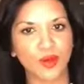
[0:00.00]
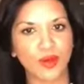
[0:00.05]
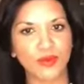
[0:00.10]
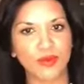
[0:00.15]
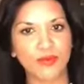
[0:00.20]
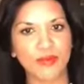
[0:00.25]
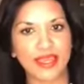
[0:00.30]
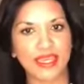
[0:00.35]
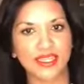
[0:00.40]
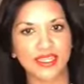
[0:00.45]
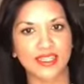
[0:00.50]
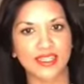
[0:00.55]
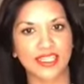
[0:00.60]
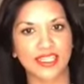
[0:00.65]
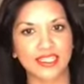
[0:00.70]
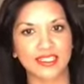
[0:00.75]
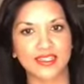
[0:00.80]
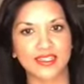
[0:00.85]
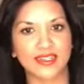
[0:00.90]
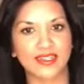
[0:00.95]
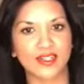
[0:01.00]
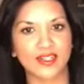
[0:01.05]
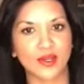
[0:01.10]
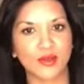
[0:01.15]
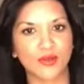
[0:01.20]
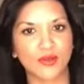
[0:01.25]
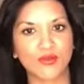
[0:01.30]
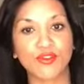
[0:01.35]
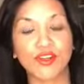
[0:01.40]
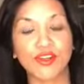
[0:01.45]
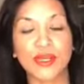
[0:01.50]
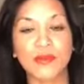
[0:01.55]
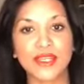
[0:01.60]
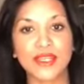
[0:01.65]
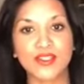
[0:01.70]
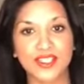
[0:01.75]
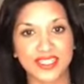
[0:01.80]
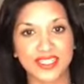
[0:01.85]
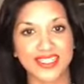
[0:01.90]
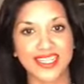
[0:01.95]
we're making these, you know, three
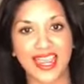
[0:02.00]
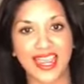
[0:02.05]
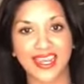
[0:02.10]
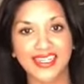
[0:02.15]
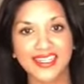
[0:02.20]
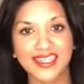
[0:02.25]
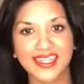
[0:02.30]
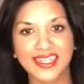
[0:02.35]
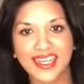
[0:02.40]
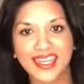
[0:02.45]
meals a day,